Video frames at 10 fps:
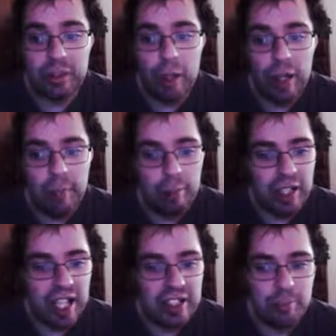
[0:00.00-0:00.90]

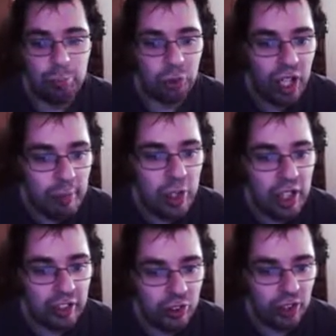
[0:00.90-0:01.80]
polypeptide's
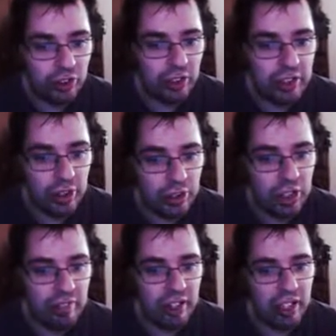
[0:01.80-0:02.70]
primary structure is
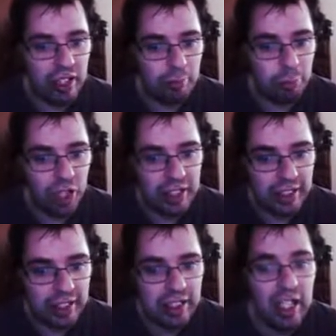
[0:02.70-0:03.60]
conserved in the
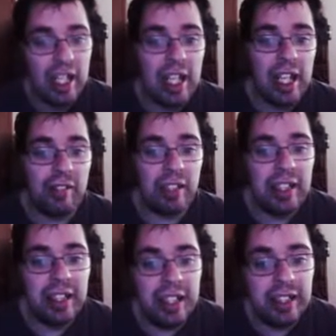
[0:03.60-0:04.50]
process if the
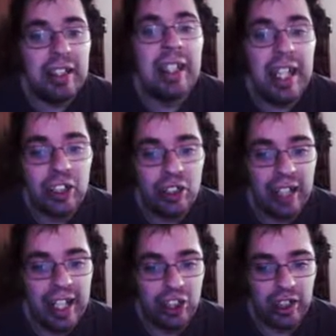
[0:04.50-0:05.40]

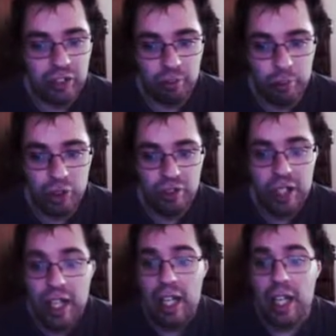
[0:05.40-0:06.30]
denaturing agent is removed,
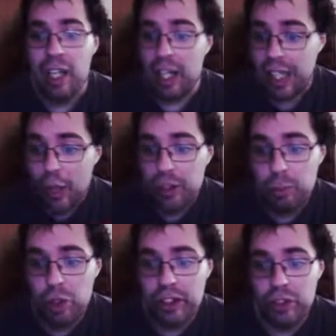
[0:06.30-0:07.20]
allowing the
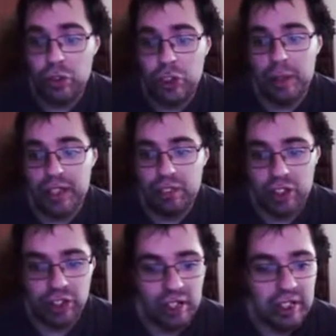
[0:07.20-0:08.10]
protein to resume its
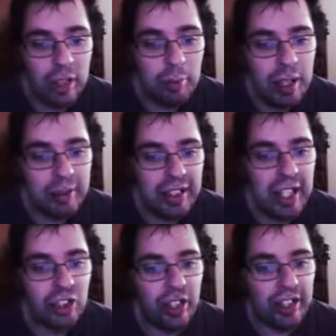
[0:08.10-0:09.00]
function. Sometimes
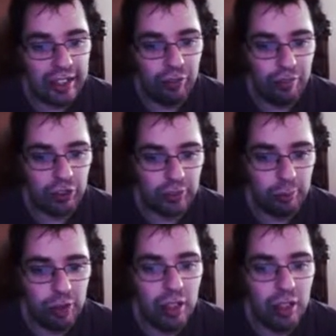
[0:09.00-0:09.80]
denaturing is irreversible,